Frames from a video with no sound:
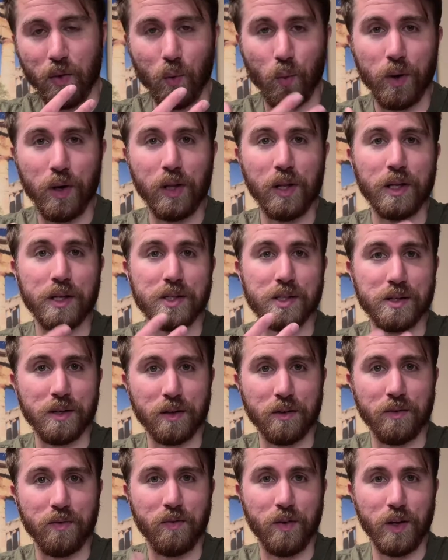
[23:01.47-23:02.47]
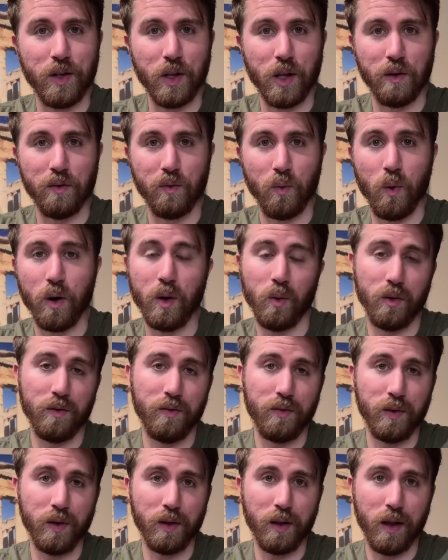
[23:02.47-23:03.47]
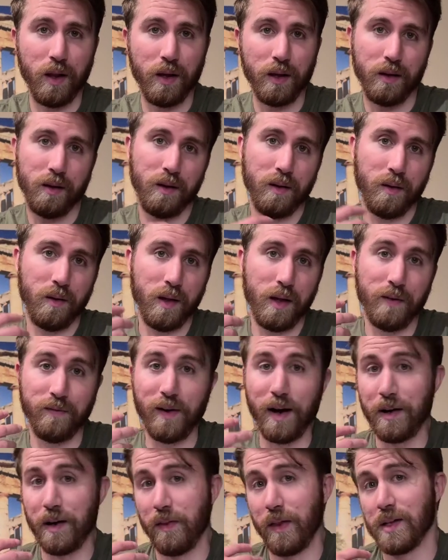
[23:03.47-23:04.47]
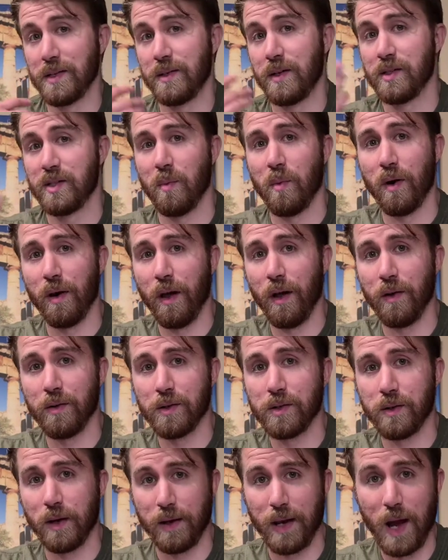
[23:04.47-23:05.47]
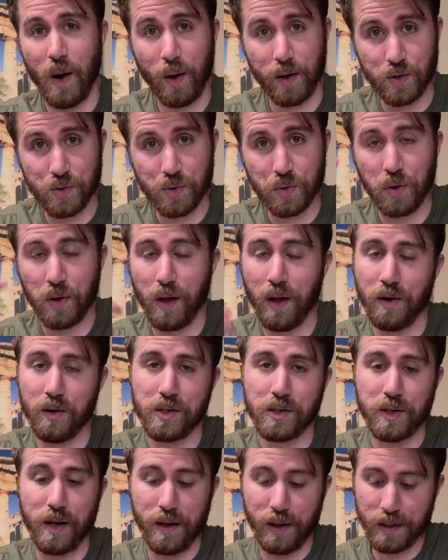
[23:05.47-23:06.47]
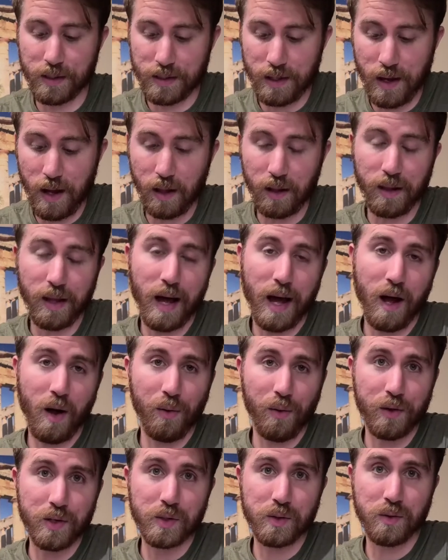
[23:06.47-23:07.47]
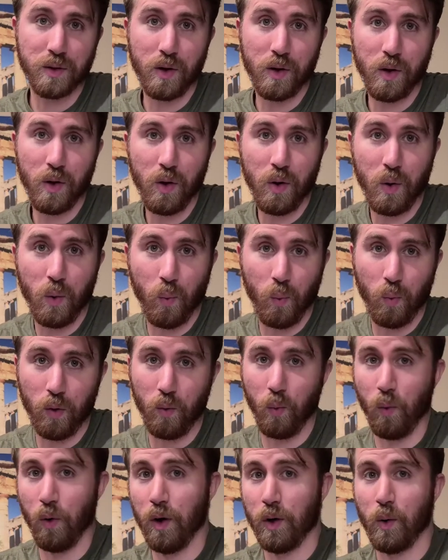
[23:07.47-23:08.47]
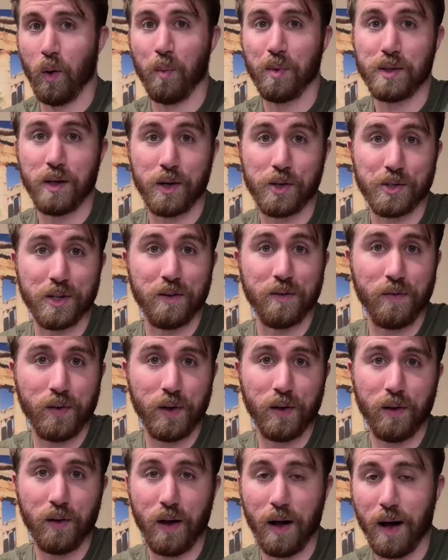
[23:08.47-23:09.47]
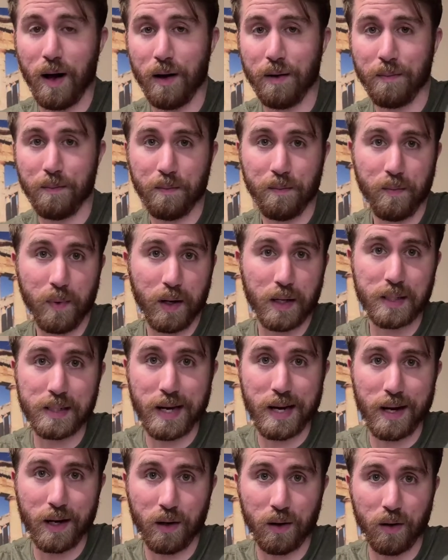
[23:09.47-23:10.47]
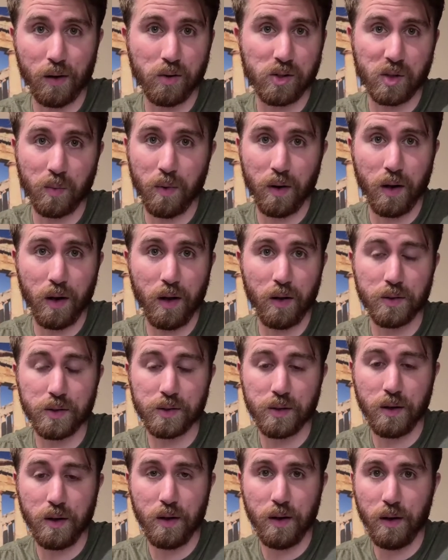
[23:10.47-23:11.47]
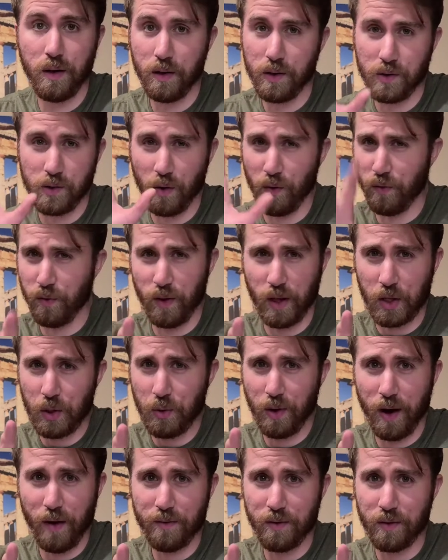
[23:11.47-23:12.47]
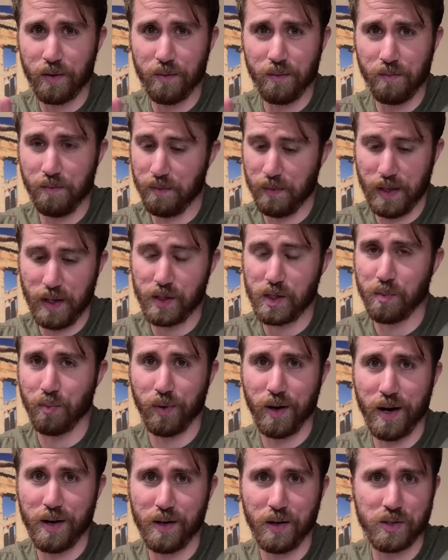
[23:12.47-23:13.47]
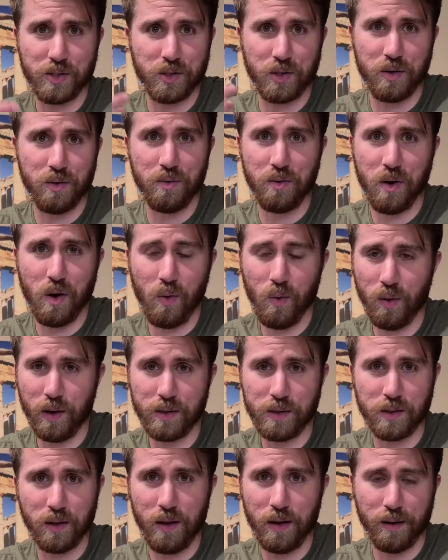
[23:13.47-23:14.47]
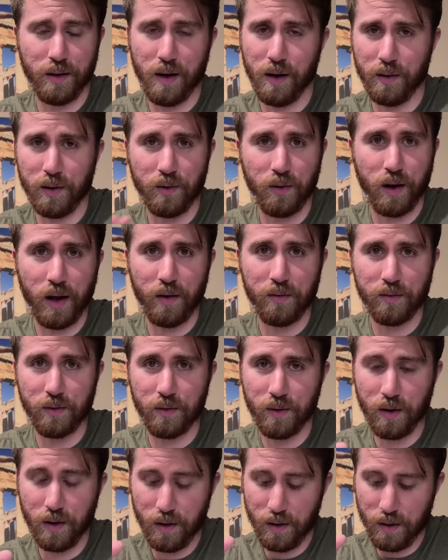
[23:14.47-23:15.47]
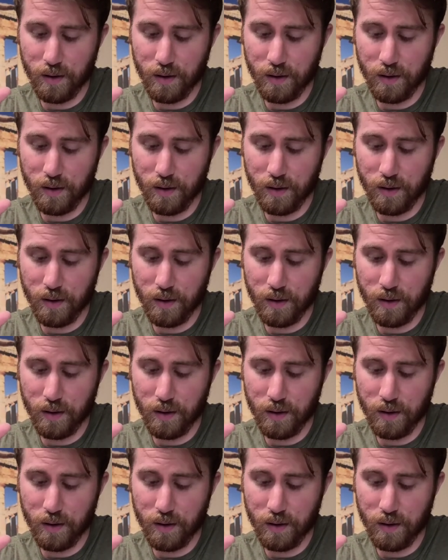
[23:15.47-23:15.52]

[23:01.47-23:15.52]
the realistic feel of what it would feel like if I did that to someone else. Like now I truly understand exactly how this would work or potentially feel on an attacker or someone else. Don't feel like you have to get sprayed just so you know what it's like. No, you don't have to.